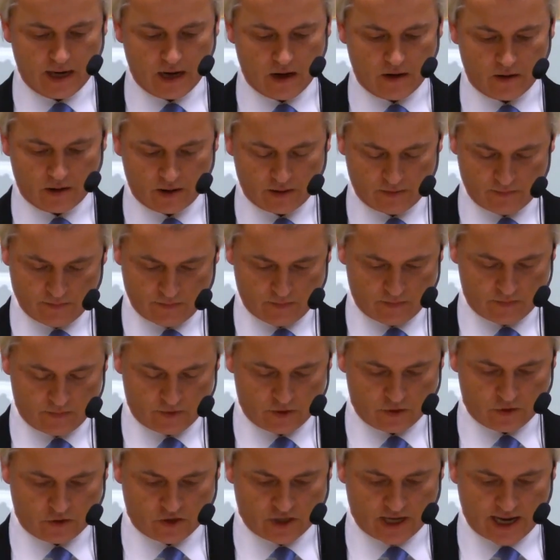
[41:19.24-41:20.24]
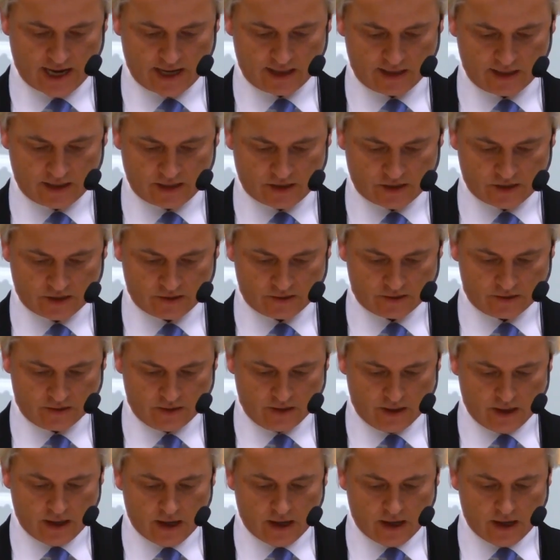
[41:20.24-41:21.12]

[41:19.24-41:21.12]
in our societies.